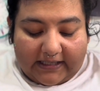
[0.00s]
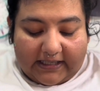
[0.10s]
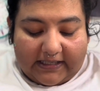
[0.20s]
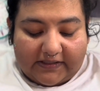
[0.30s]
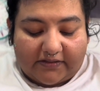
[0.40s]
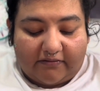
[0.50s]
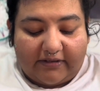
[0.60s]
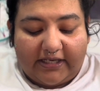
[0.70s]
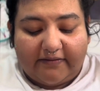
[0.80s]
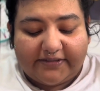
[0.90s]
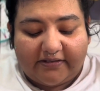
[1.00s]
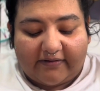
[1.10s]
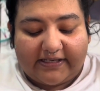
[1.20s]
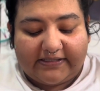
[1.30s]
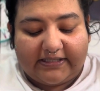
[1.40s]
And so when he was
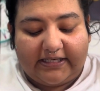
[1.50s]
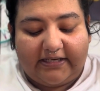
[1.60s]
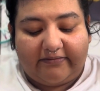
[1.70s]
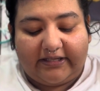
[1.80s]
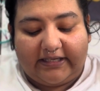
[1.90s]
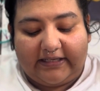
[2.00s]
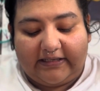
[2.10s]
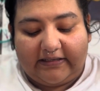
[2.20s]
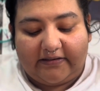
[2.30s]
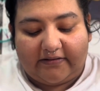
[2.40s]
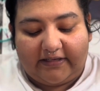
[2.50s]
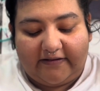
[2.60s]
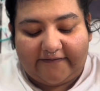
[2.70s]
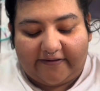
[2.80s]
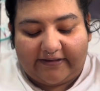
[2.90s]
arrested, he really, he
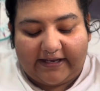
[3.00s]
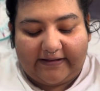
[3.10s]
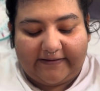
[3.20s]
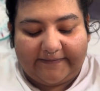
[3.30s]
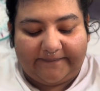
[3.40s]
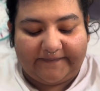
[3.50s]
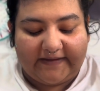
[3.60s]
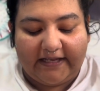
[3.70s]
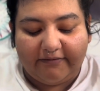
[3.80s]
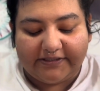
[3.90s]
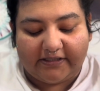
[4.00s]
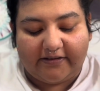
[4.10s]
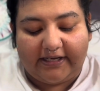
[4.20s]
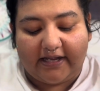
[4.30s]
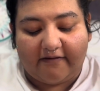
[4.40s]
felt like he wasn't going
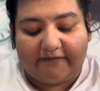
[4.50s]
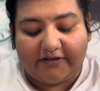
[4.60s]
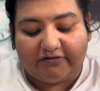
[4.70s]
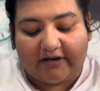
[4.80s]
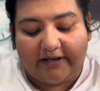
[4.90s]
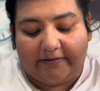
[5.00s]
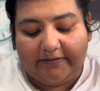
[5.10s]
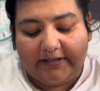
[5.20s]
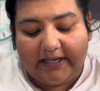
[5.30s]
to get a fair trial.